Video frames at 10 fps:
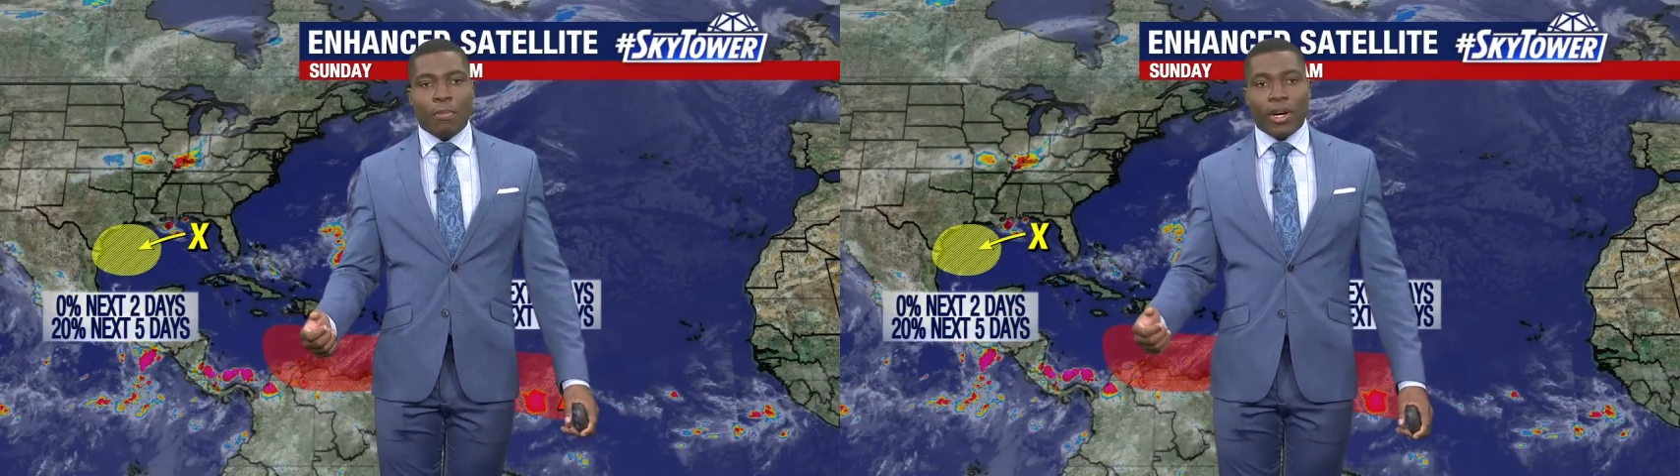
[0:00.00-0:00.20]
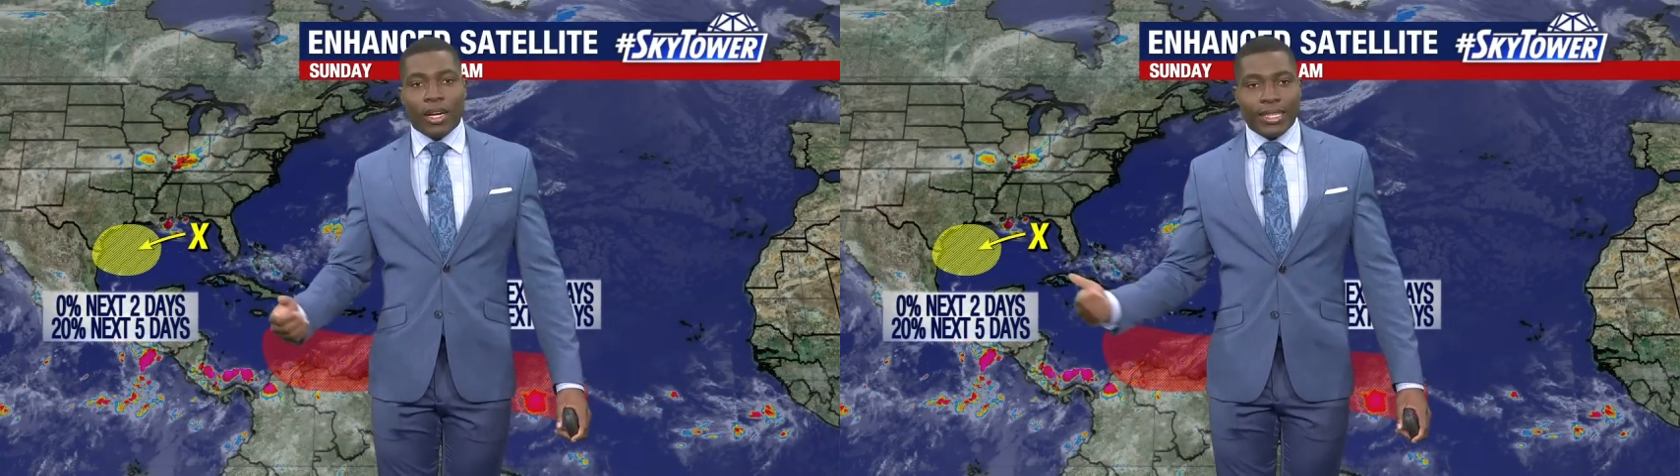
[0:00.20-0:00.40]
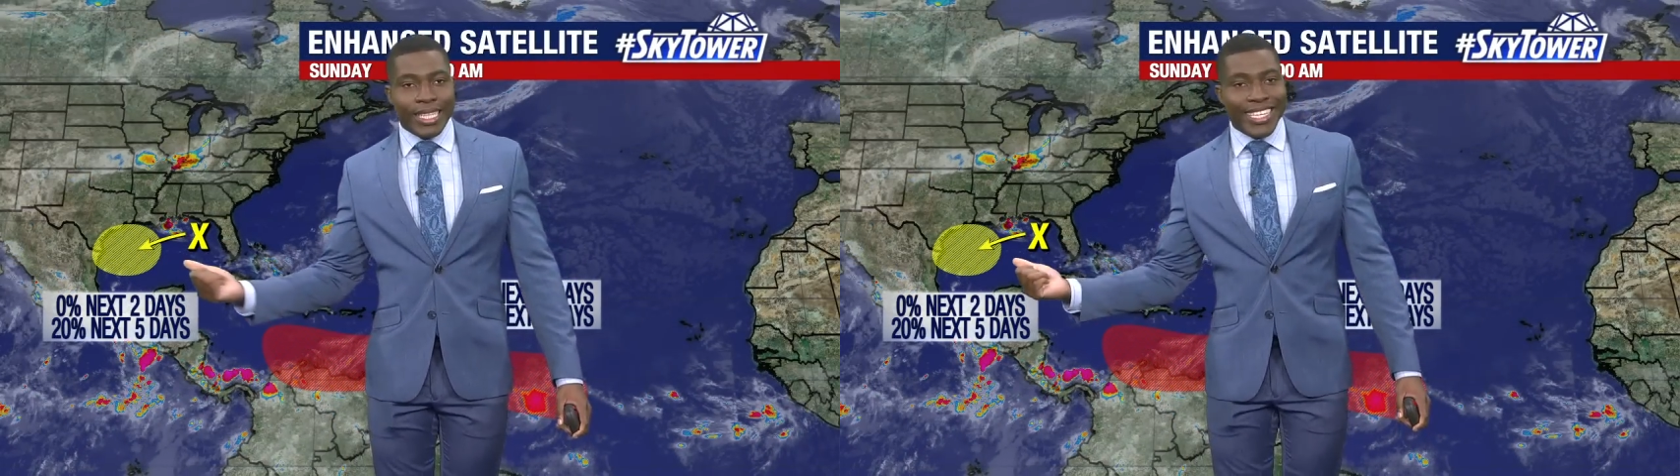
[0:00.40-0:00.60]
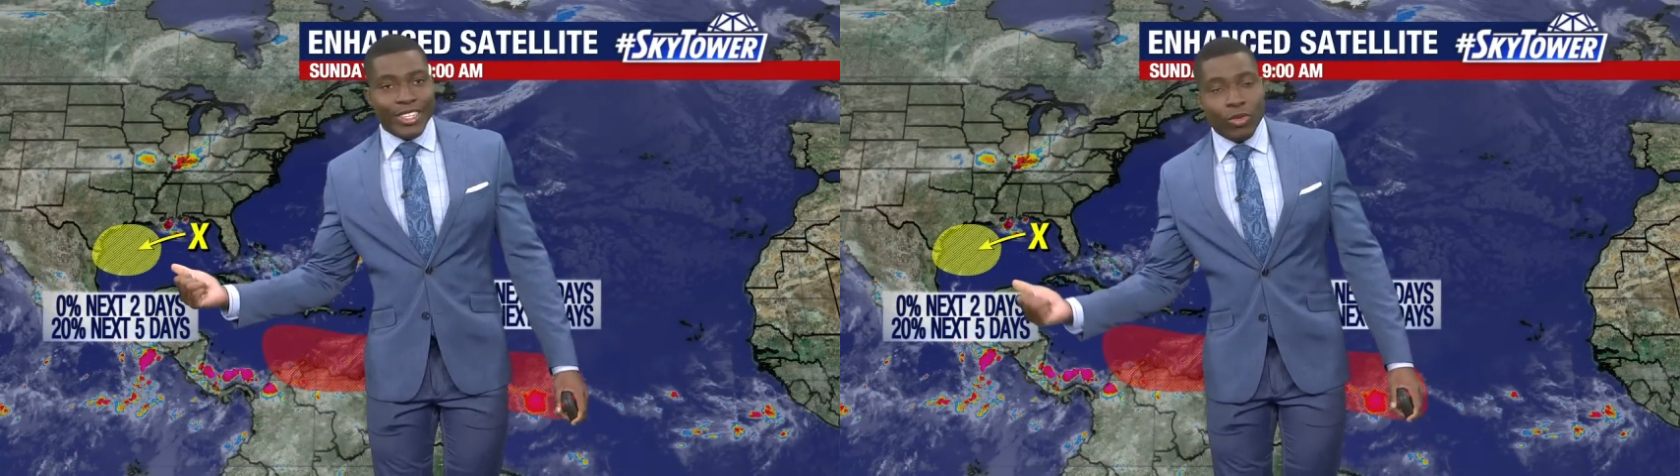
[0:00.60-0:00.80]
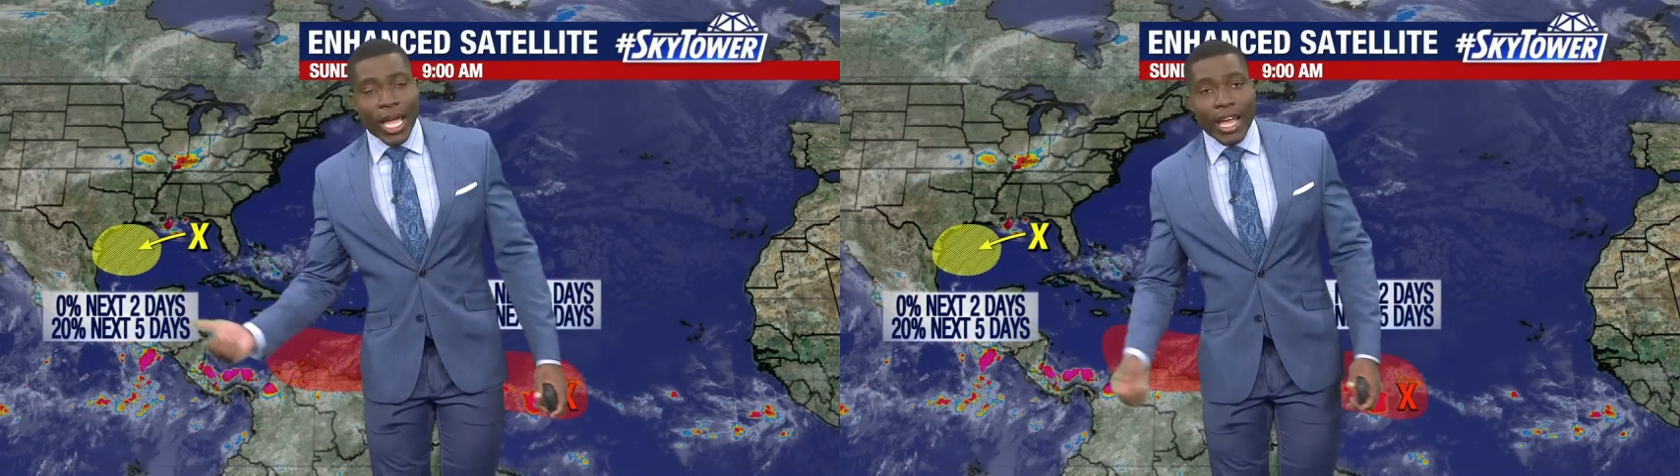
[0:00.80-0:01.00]
But
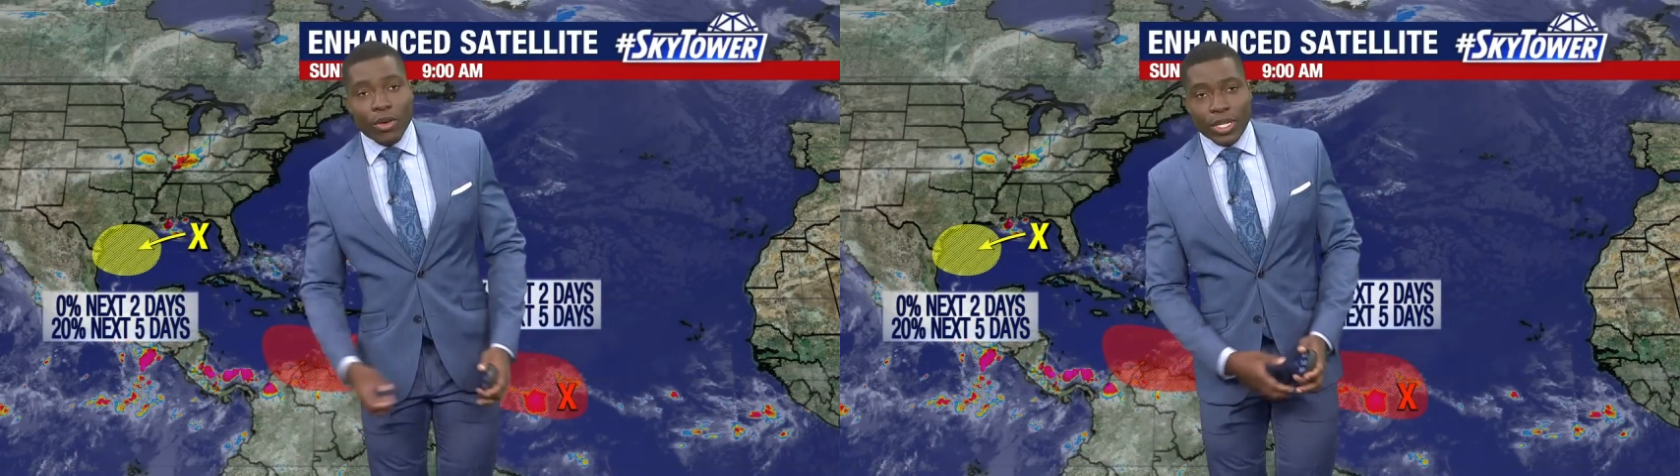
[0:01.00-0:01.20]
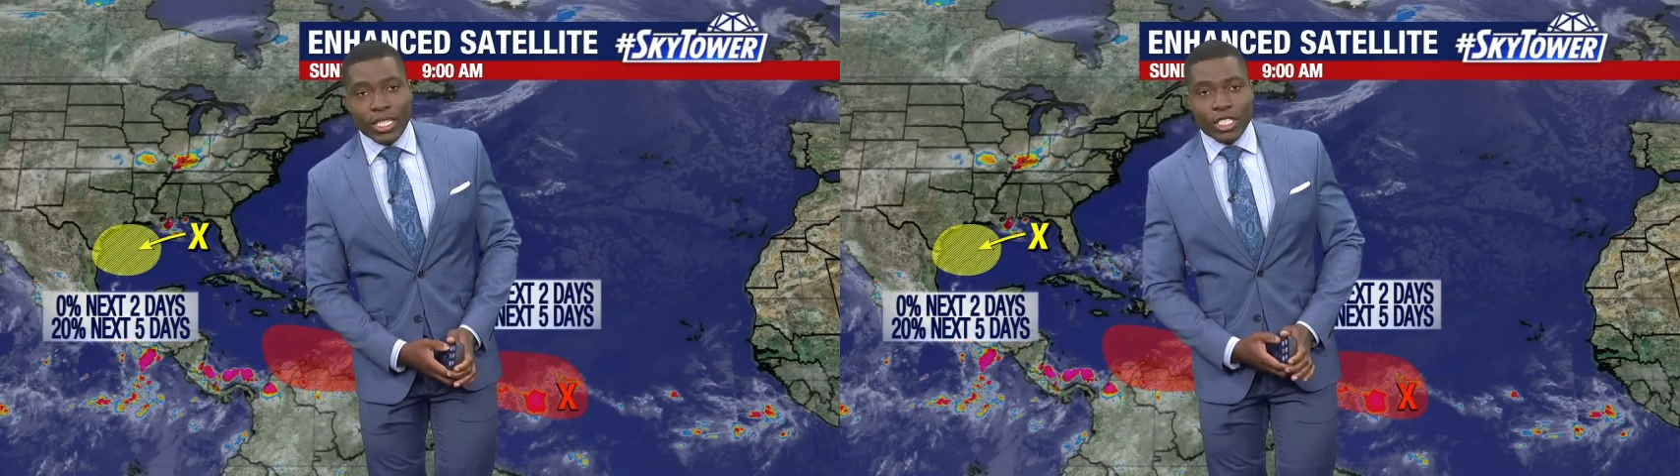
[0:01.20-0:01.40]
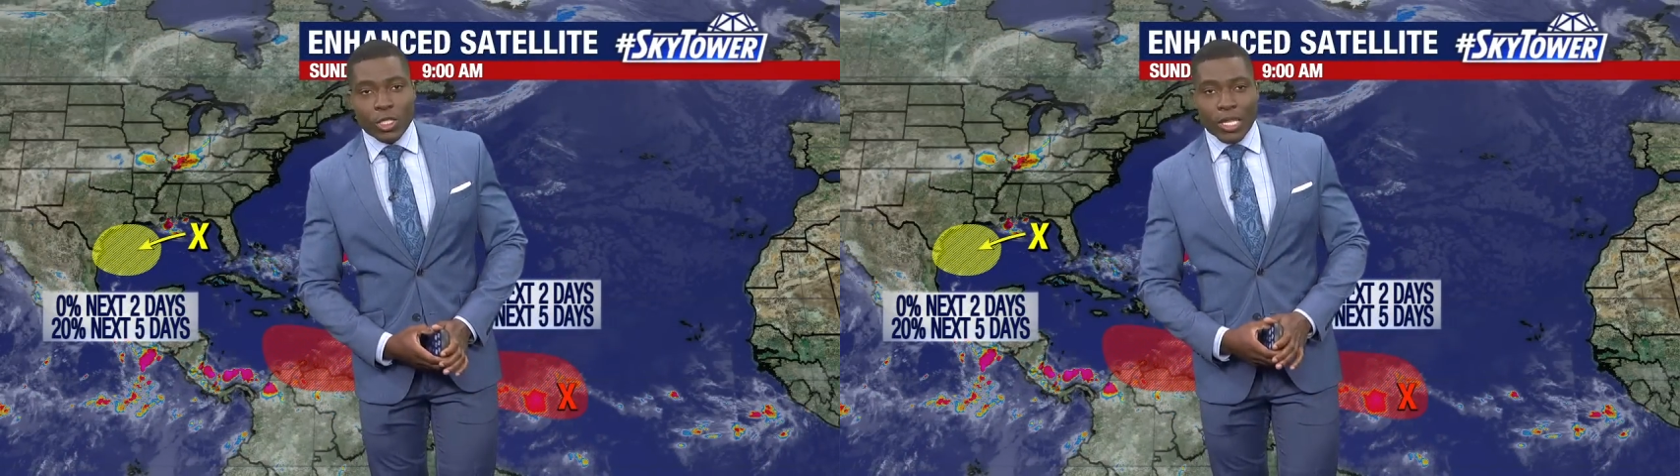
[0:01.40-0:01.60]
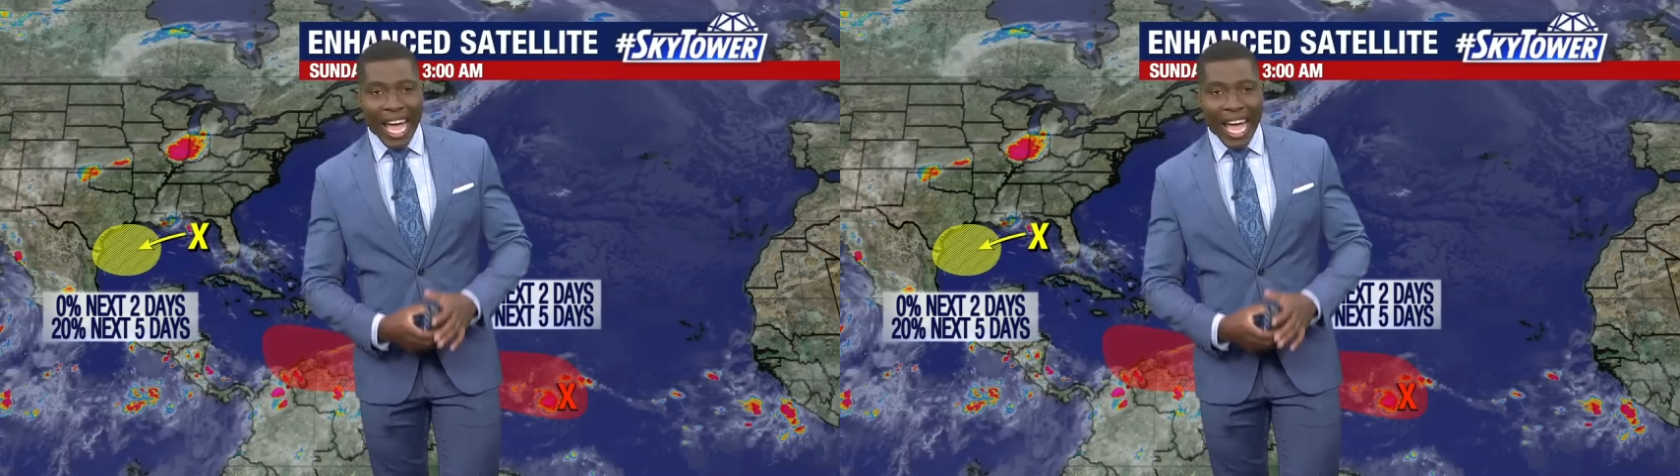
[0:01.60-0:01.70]
the areas